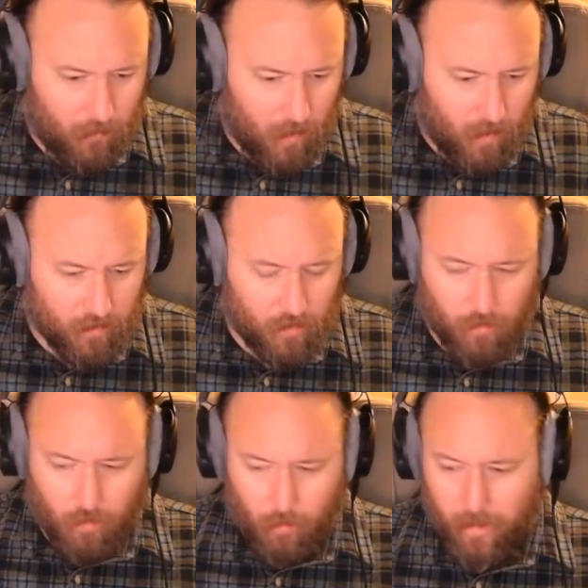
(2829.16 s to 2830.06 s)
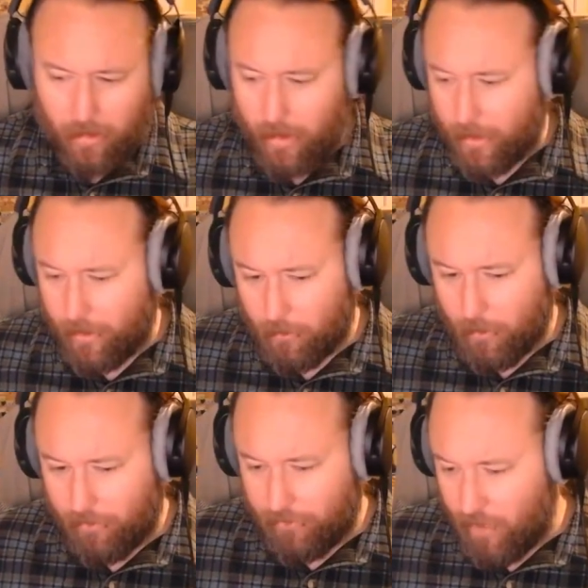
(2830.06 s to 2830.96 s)
lost control of my line, and
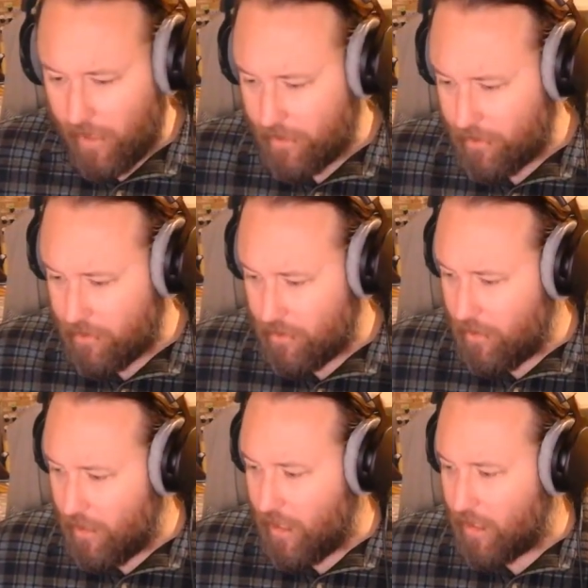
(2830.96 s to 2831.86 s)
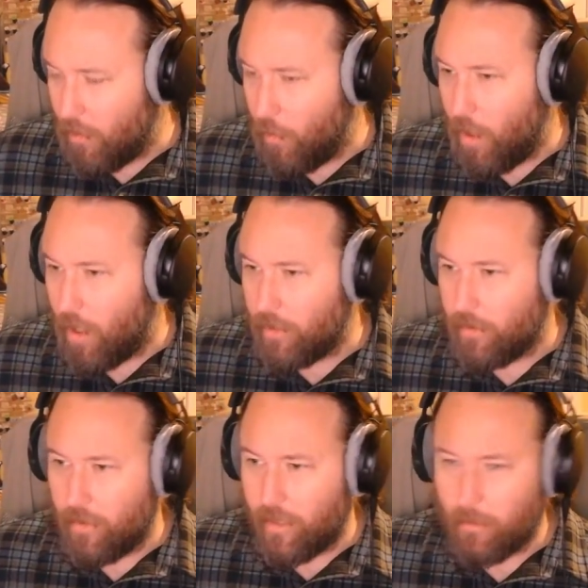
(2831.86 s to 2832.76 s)
my fly just hit the
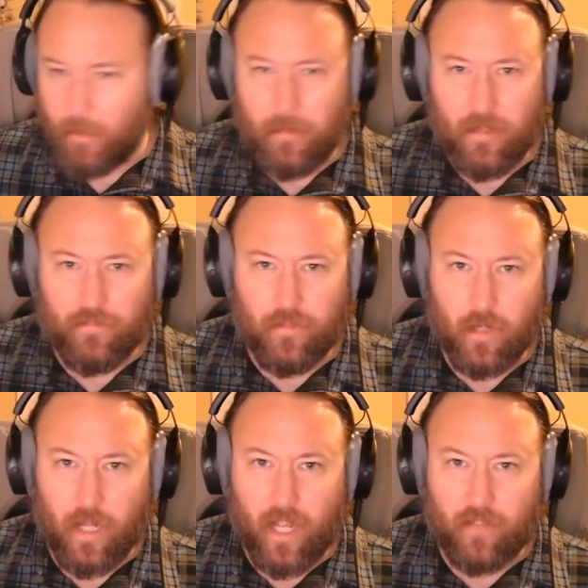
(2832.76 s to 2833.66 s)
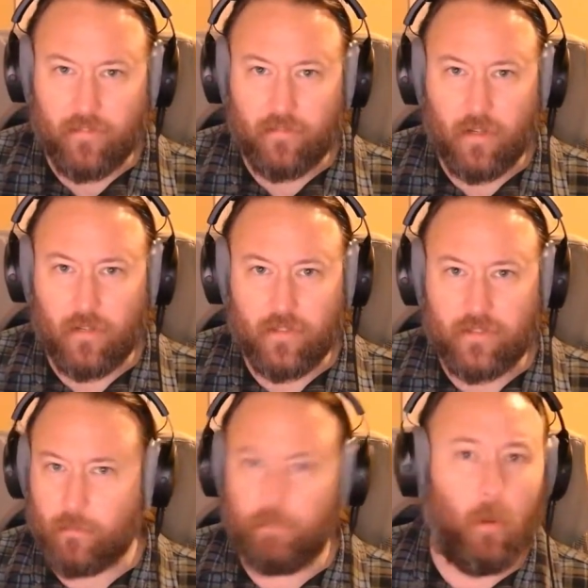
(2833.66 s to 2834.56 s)
water like maybe a foot and a half in front of
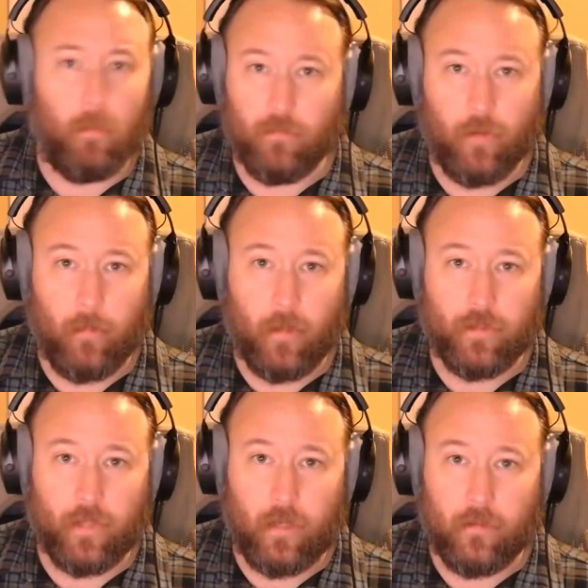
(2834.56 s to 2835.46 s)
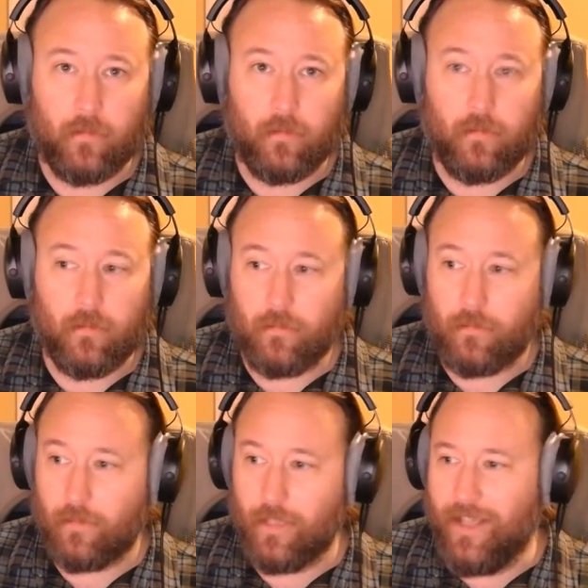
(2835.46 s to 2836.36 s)
us, and boom, rainbow trout.
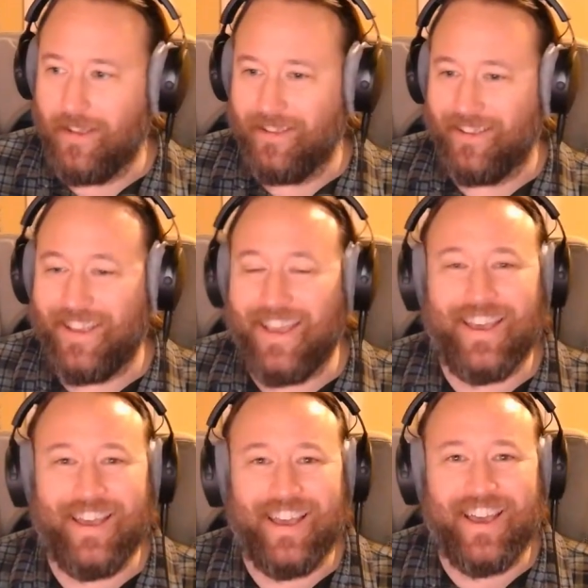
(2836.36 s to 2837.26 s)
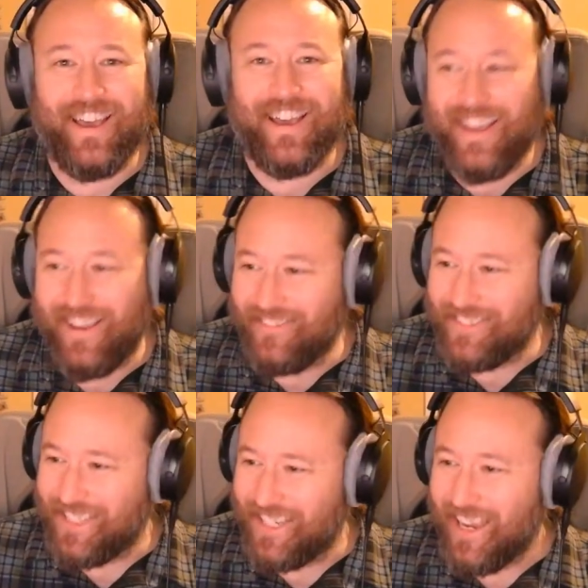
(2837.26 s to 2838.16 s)
I
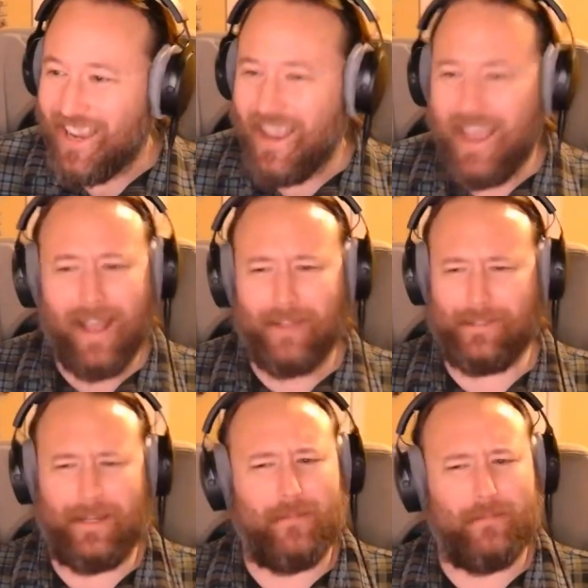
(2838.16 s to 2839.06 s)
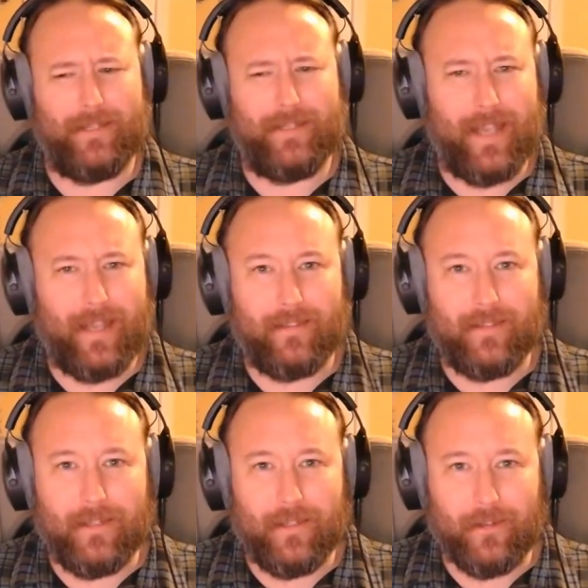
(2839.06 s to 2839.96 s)
was like, I'm the dad of
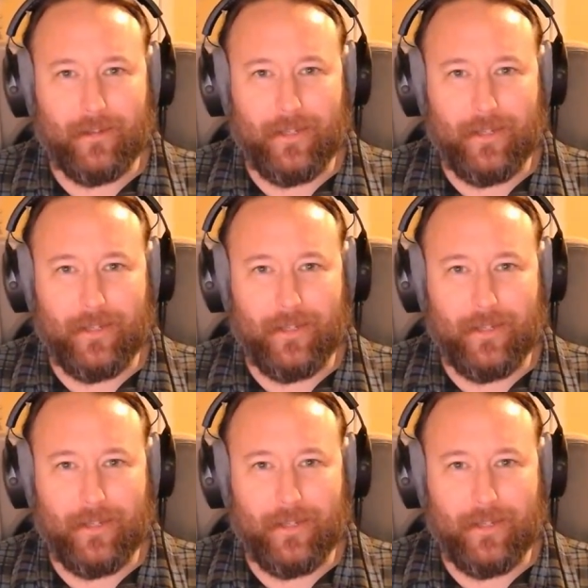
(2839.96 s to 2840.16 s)
the year